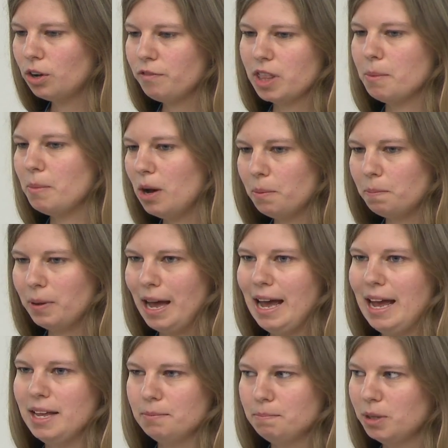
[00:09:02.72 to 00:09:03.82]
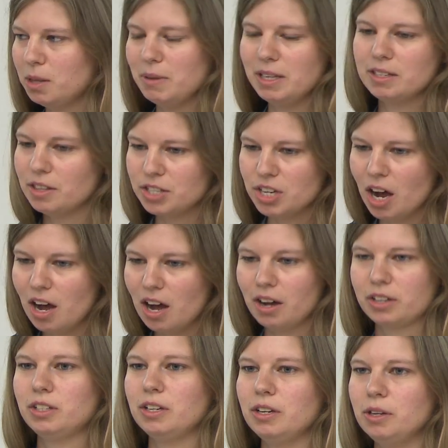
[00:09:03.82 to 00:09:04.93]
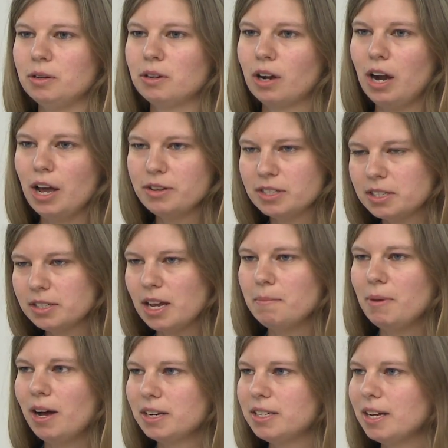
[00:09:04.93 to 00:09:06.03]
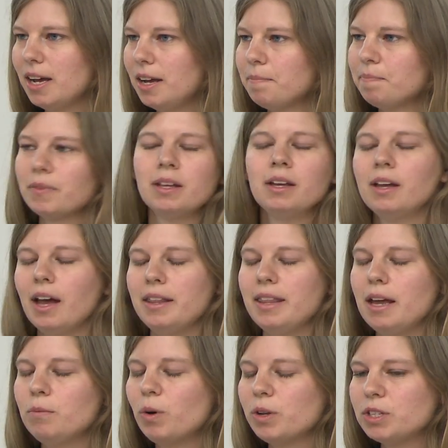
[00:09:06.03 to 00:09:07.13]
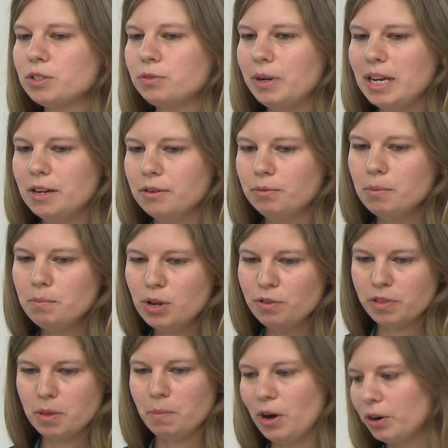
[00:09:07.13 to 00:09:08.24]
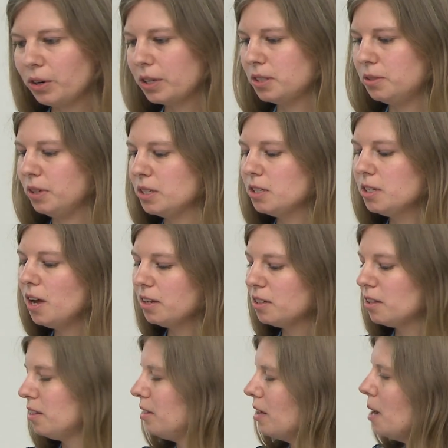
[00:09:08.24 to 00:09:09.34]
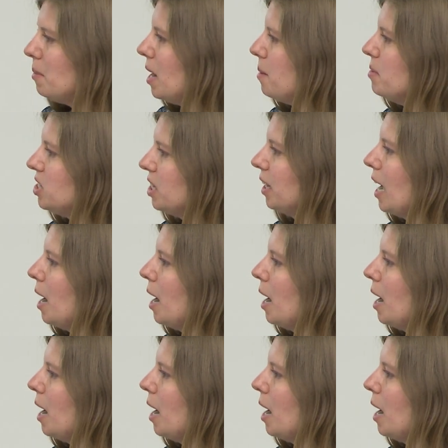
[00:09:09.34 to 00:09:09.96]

cover them up, uh, put them into the dark to close the stomata, and then once we remove the box, we can start a thermal imaging